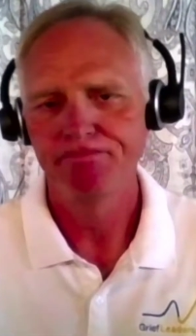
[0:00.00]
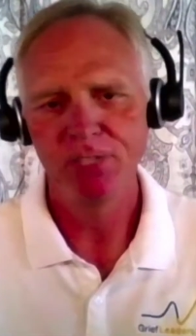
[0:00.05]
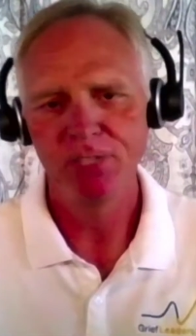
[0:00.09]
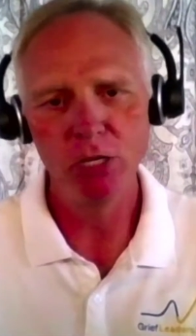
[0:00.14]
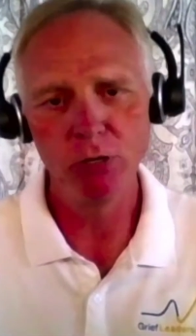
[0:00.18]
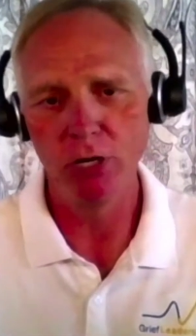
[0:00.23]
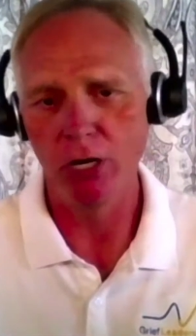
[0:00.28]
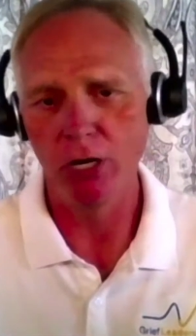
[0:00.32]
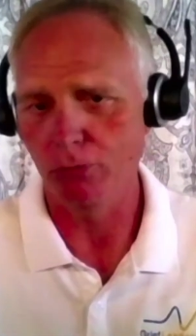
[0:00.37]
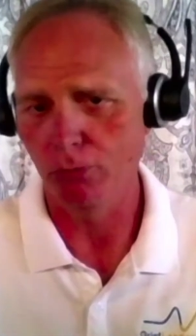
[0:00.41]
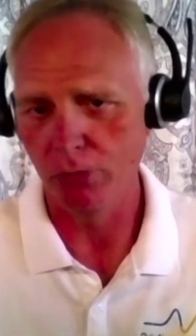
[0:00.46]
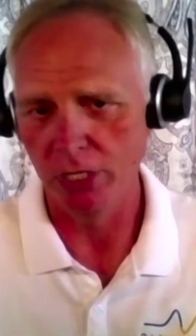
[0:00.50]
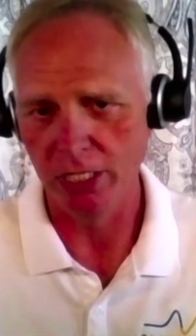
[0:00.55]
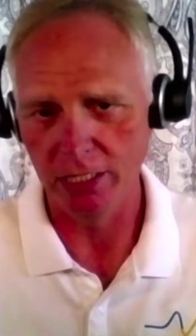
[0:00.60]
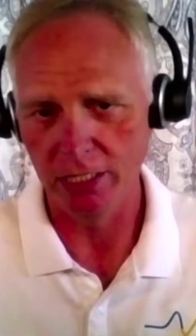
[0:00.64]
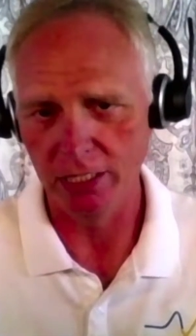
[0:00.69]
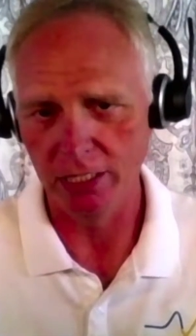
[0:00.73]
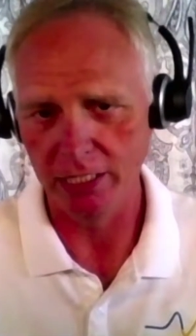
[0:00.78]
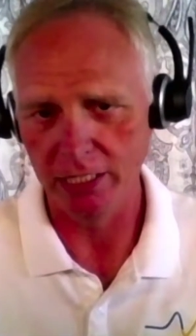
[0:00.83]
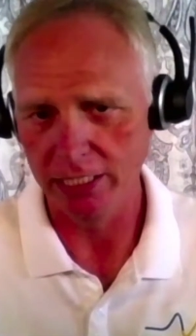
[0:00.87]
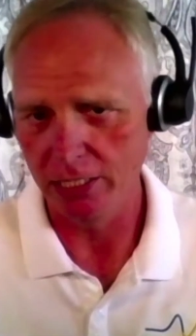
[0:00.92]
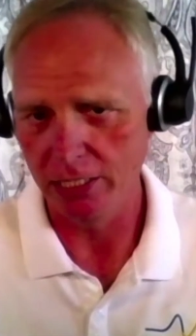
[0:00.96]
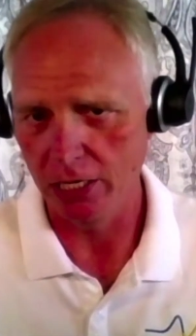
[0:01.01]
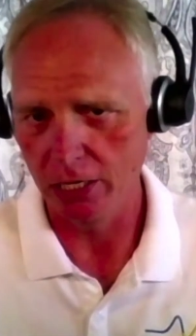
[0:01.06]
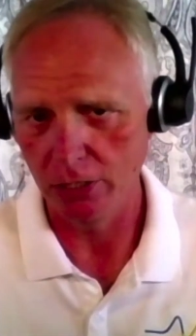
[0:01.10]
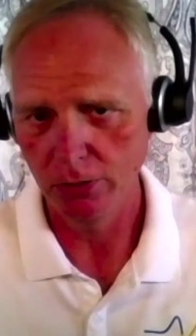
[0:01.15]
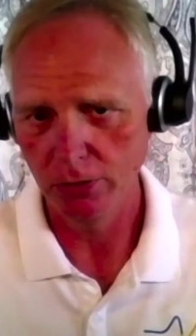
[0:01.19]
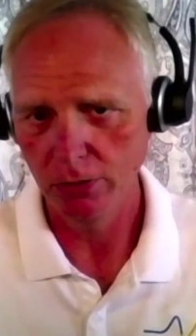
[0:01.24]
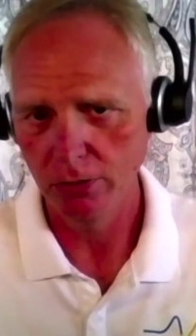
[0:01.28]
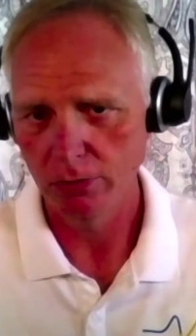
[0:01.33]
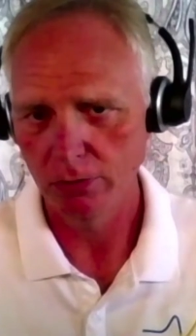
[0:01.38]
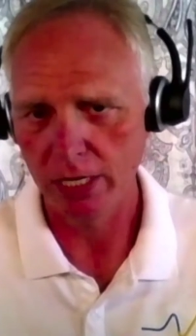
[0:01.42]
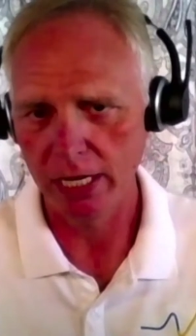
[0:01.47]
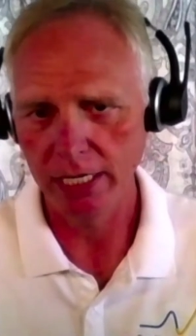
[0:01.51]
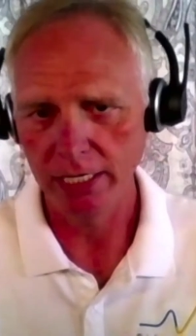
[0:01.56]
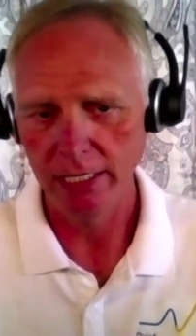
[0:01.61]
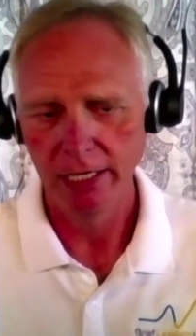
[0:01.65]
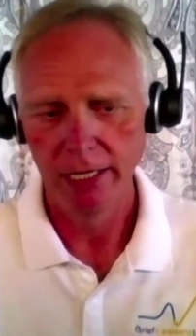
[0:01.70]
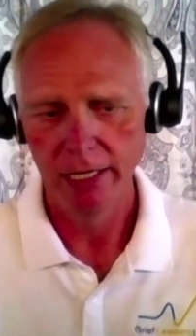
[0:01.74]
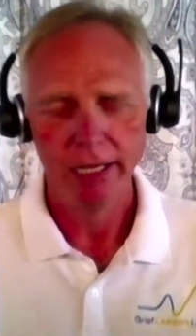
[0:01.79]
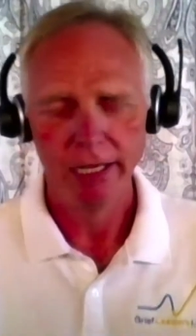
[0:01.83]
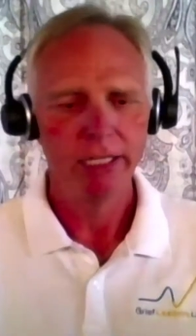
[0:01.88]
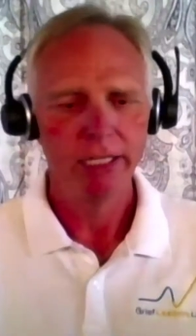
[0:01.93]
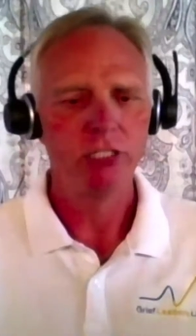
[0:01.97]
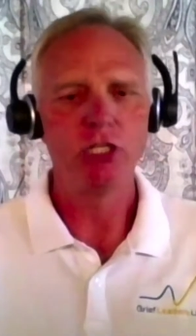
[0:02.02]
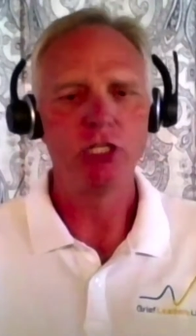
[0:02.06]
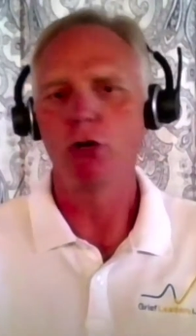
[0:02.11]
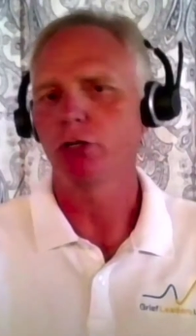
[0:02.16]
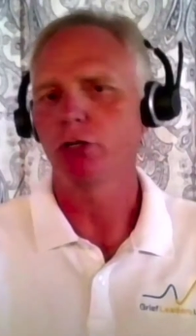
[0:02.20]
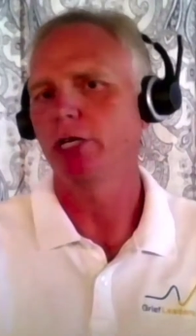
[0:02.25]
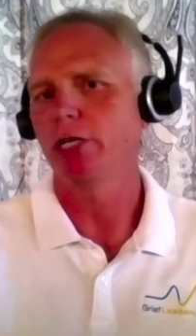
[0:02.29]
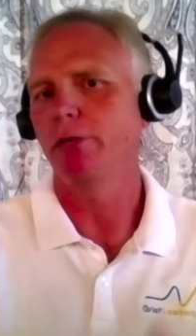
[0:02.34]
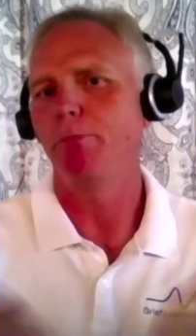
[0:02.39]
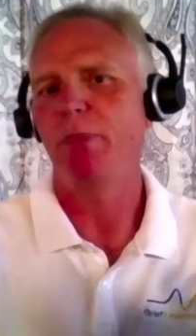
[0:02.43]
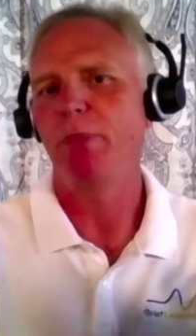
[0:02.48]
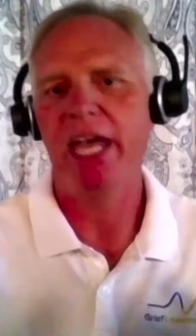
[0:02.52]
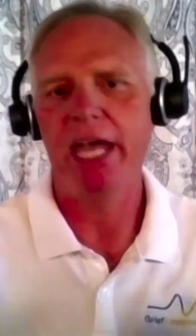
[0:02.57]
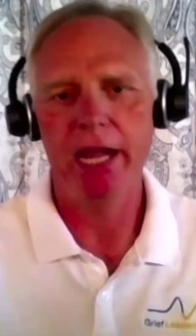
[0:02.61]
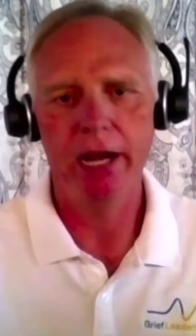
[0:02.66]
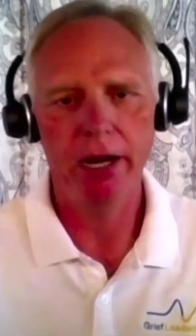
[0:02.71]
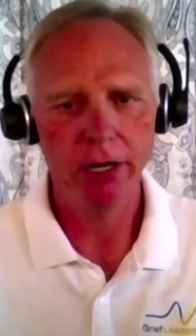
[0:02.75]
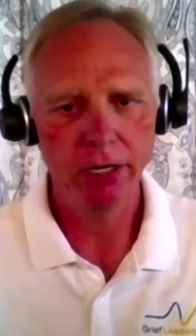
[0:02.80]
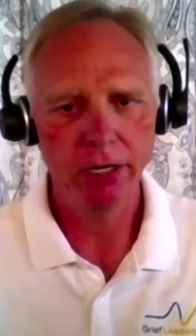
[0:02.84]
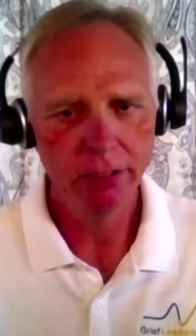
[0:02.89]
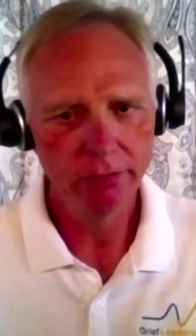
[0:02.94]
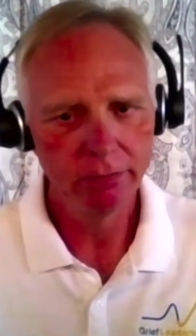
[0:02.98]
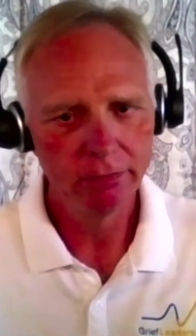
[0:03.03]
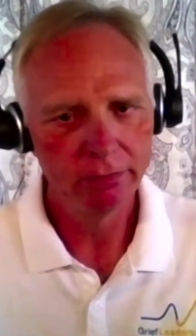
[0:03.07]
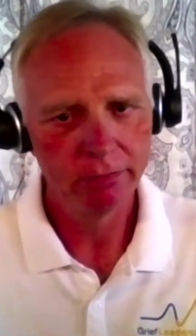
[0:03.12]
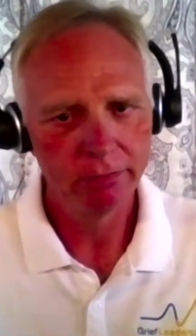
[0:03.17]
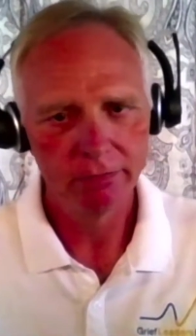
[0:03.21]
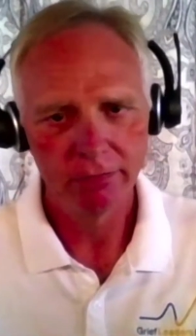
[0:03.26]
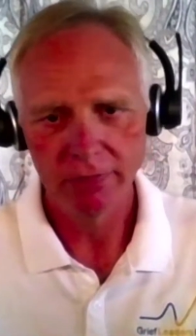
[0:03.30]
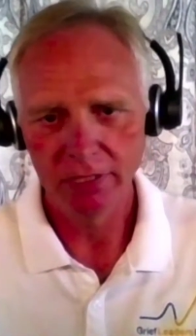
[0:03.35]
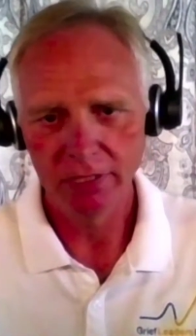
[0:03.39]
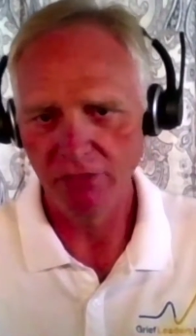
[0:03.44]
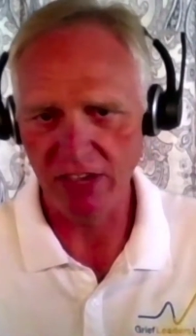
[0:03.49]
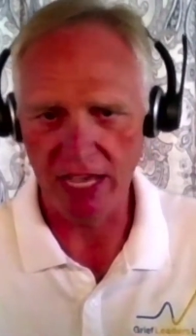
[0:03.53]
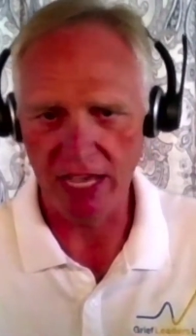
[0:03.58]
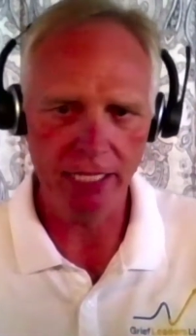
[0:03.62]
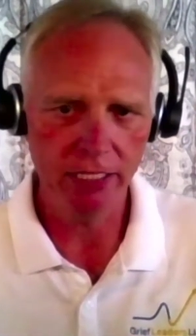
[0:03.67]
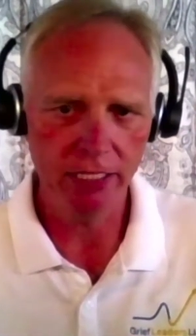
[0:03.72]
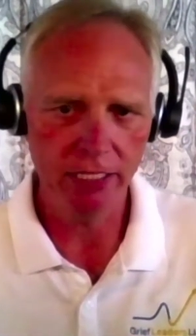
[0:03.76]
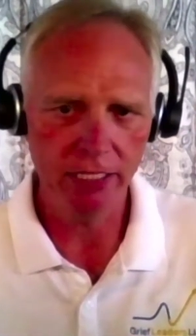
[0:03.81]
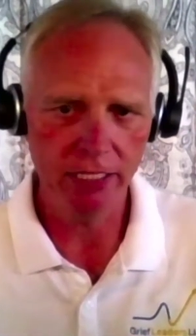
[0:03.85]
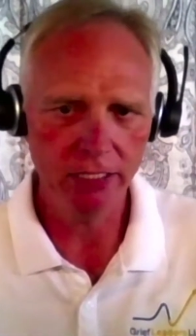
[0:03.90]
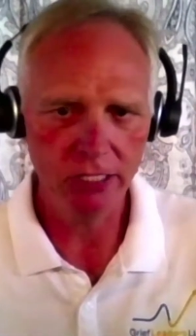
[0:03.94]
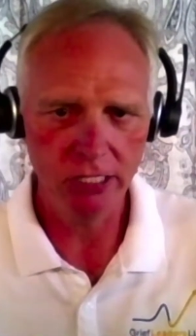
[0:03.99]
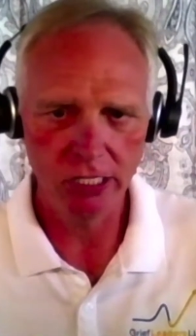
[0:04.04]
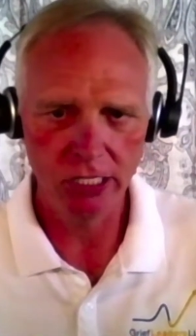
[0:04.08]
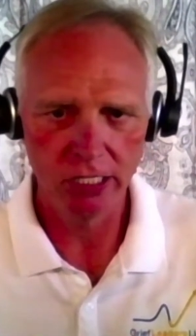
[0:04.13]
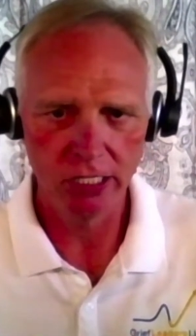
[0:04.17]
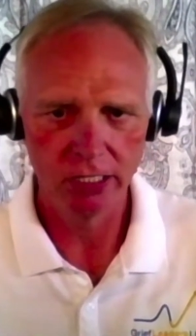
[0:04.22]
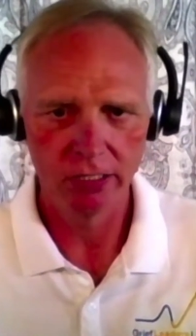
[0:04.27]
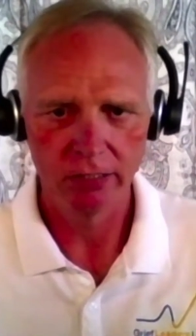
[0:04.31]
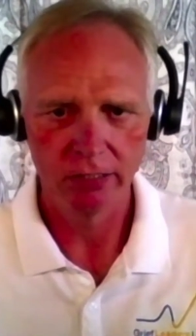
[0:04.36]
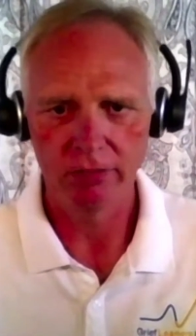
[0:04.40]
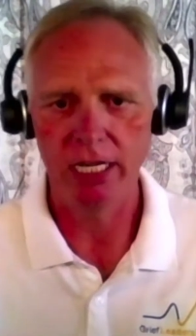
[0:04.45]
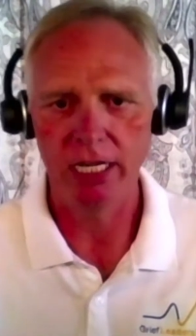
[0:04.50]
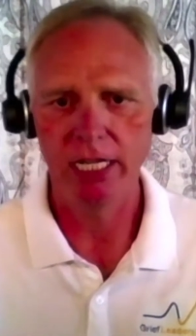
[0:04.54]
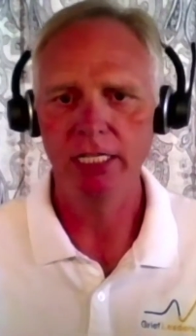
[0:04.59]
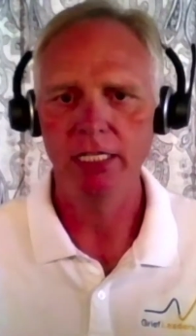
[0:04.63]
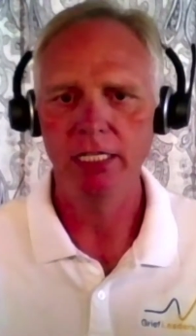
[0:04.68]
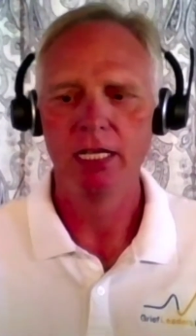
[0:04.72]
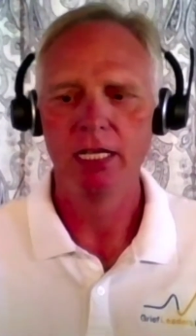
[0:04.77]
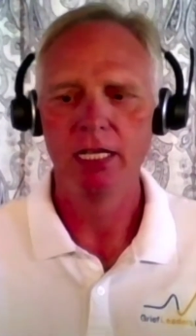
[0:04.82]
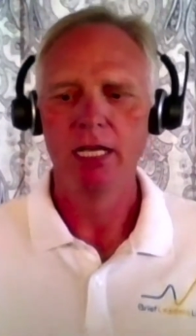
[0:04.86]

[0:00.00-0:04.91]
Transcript: you don't really know right don't compare events, right?